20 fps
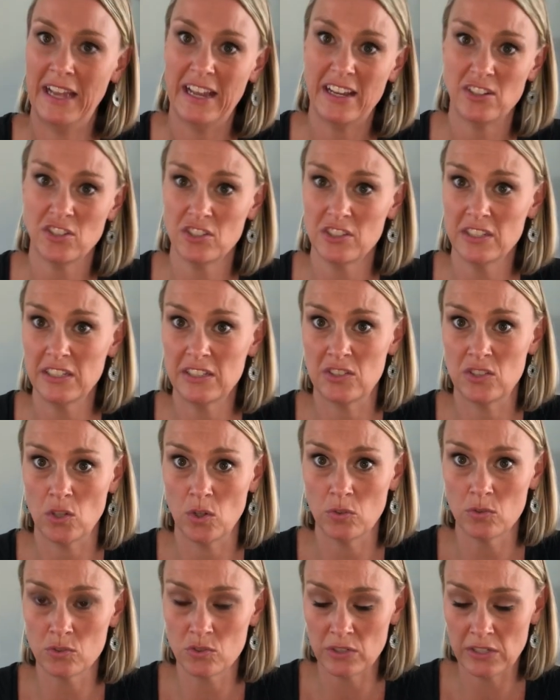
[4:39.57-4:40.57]
I actually
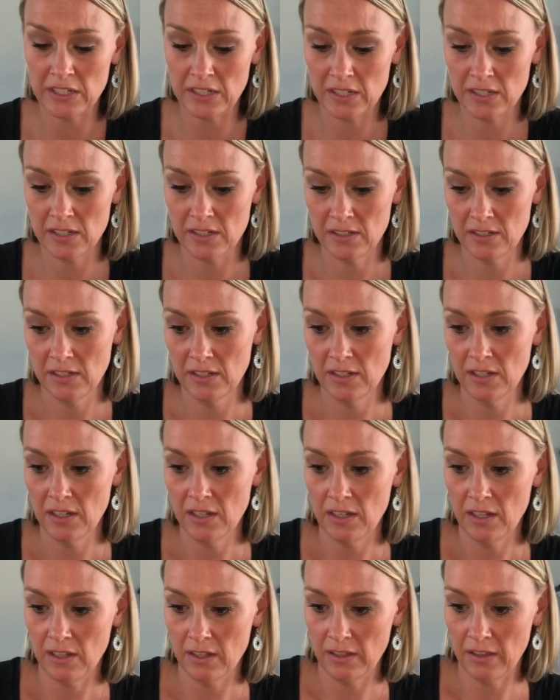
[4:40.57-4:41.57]
don't drink
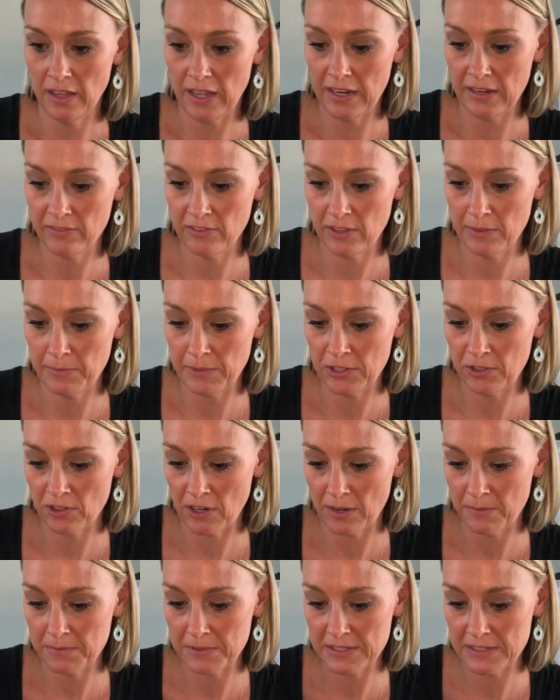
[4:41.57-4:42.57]
a lot of lemon
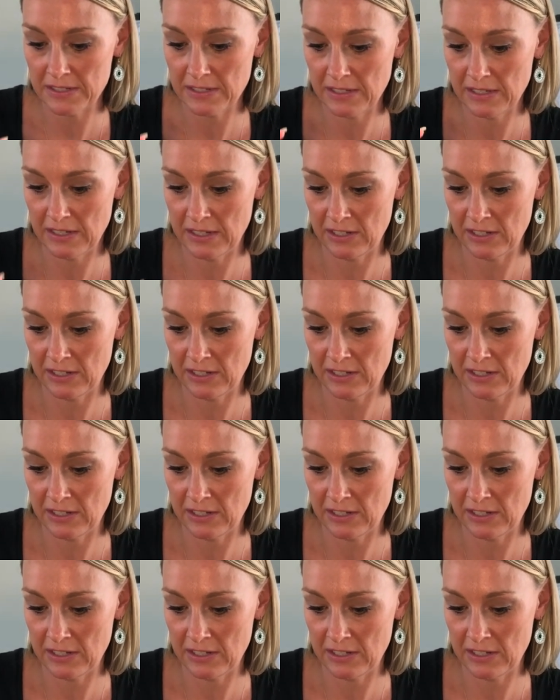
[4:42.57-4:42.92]
drops.